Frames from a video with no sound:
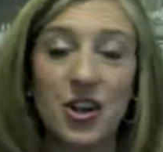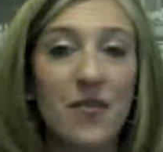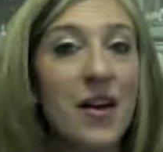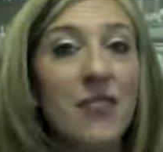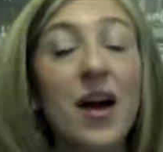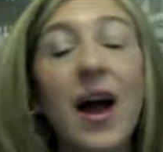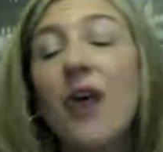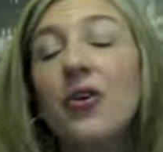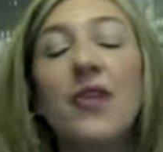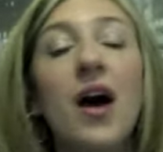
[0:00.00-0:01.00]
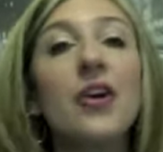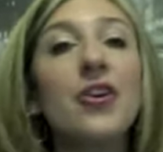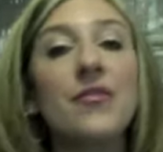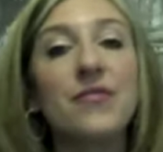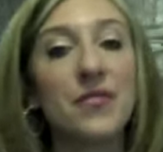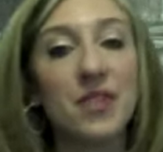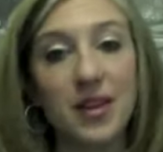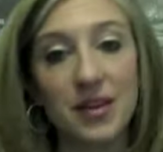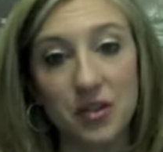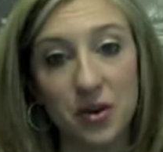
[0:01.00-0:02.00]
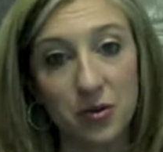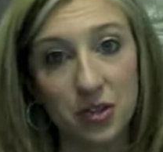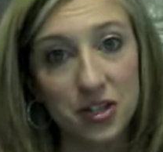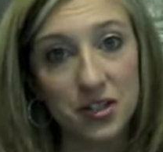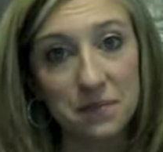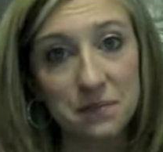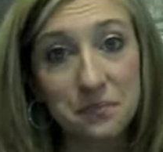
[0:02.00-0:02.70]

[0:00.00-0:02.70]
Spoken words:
out of 150,000 coaches.